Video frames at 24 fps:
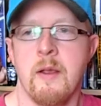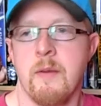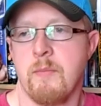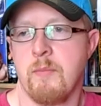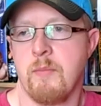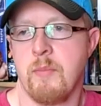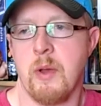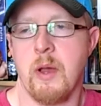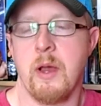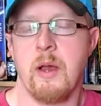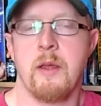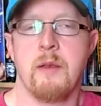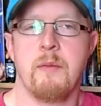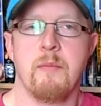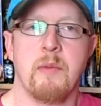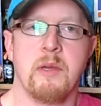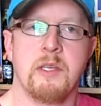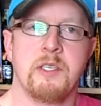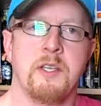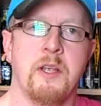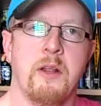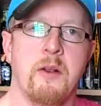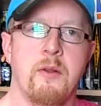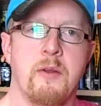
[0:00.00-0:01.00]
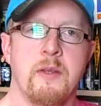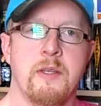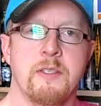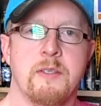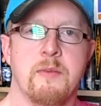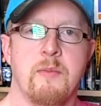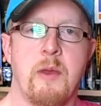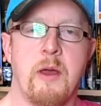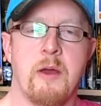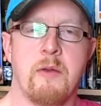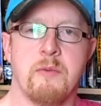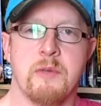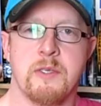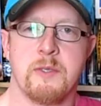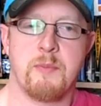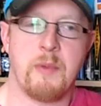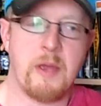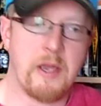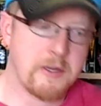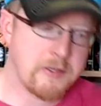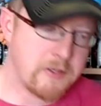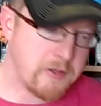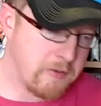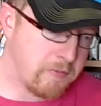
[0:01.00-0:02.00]
But my channel is about
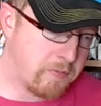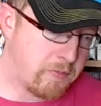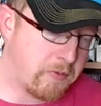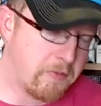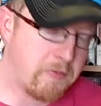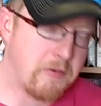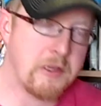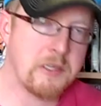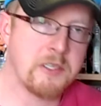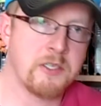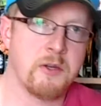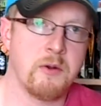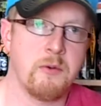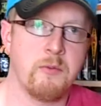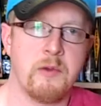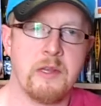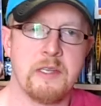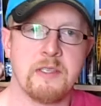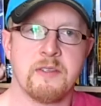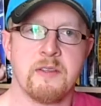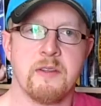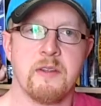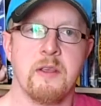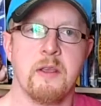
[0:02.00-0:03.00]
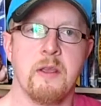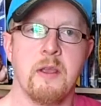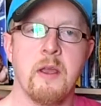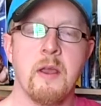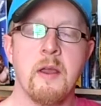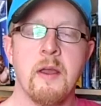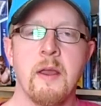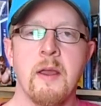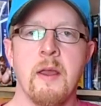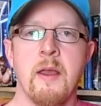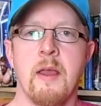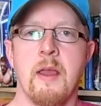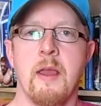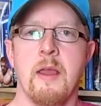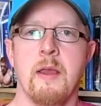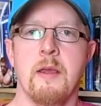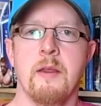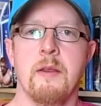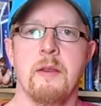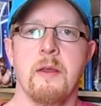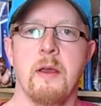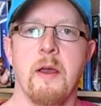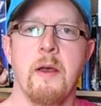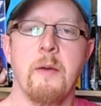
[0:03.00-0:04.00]
respect of professional wrestling,
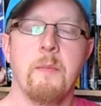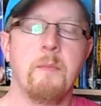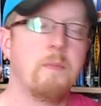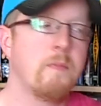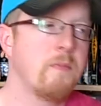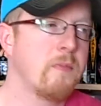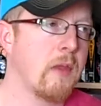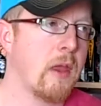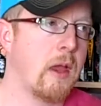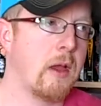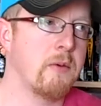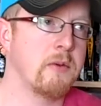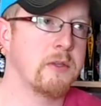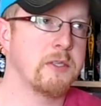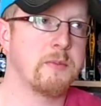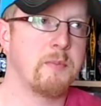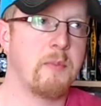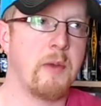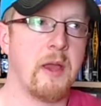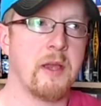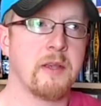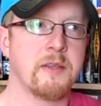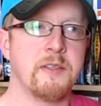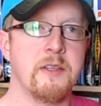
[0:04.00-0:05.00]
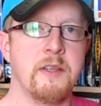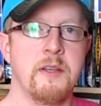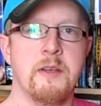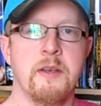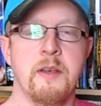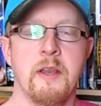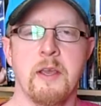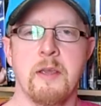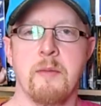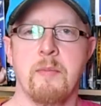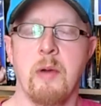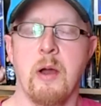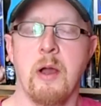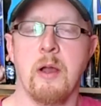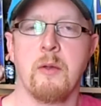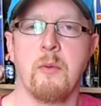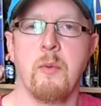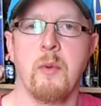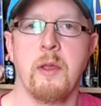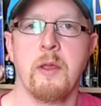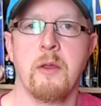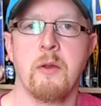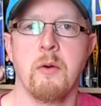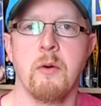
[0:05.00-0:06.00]
and I respected Nick
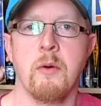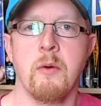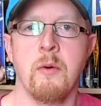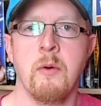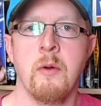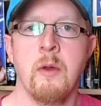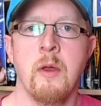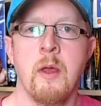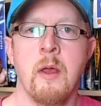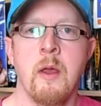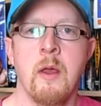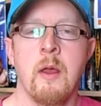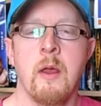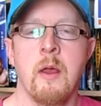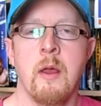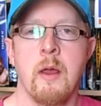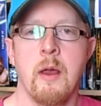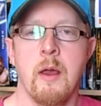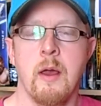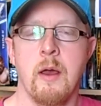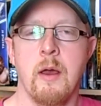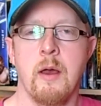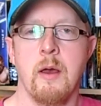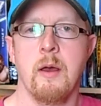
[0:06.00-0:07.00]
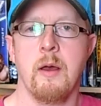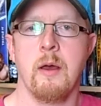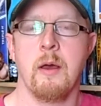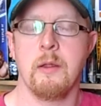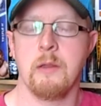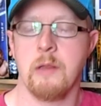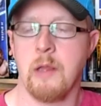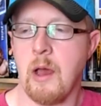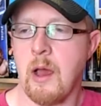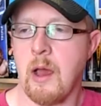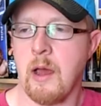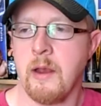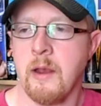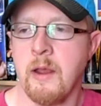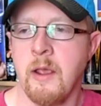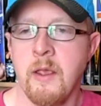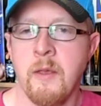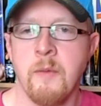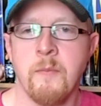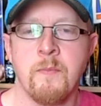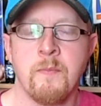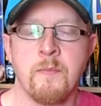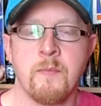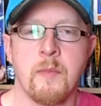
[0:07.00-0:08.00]
Bockwinkel a lot.
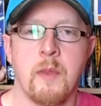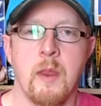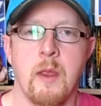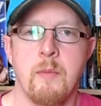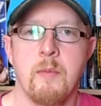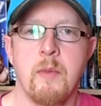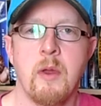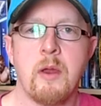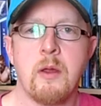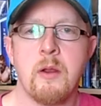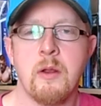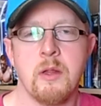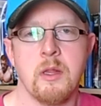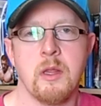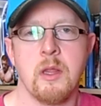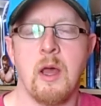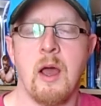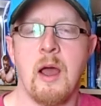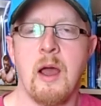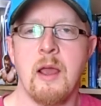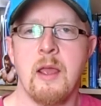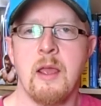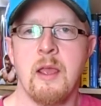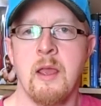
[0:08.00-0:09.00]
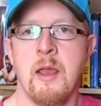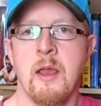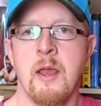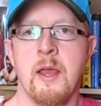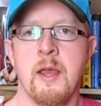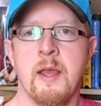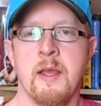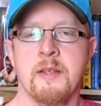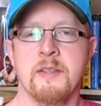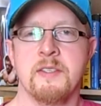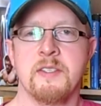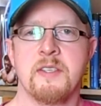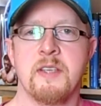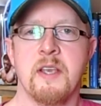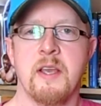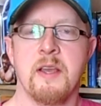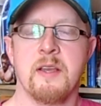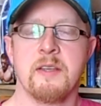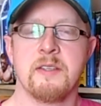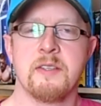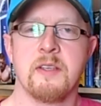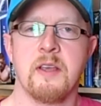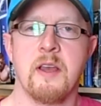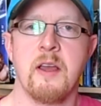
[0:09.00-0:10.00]
I'm not gonna lie and say
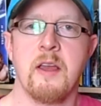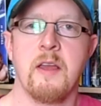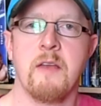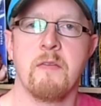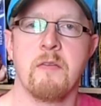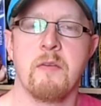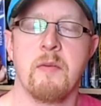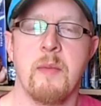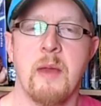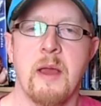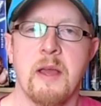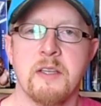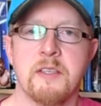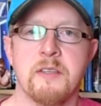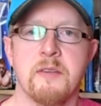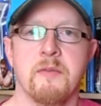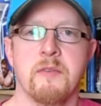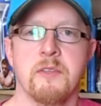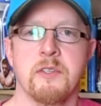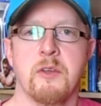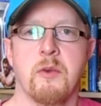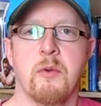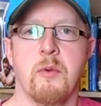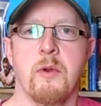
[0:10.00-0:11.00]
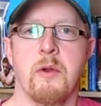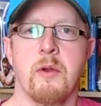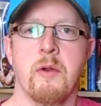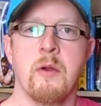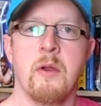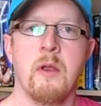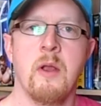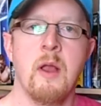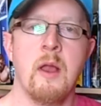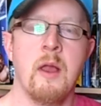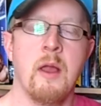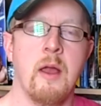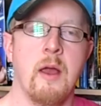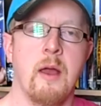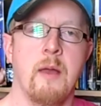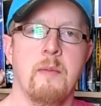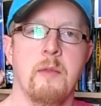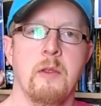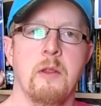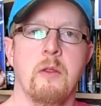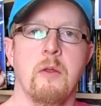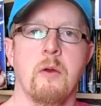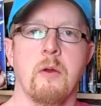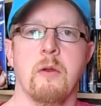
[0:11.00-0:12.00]
I saw every match of his career. I
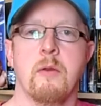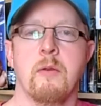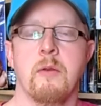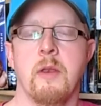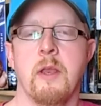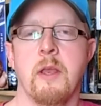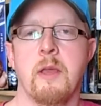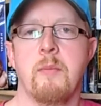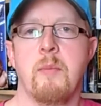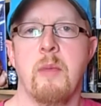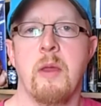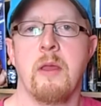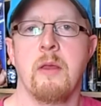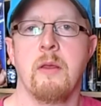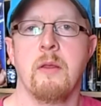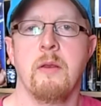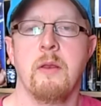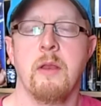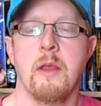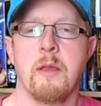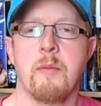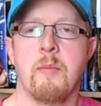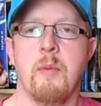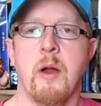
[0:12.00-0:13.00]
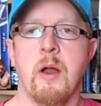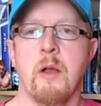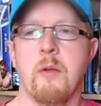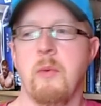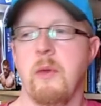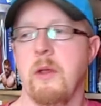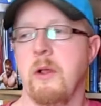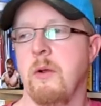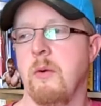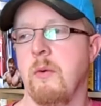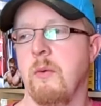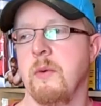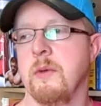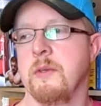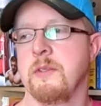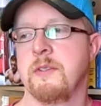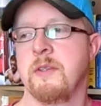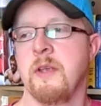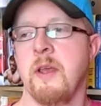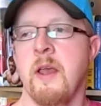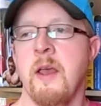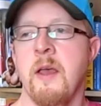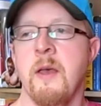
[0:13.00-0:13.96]
mean, look, Nick Bockwinkel was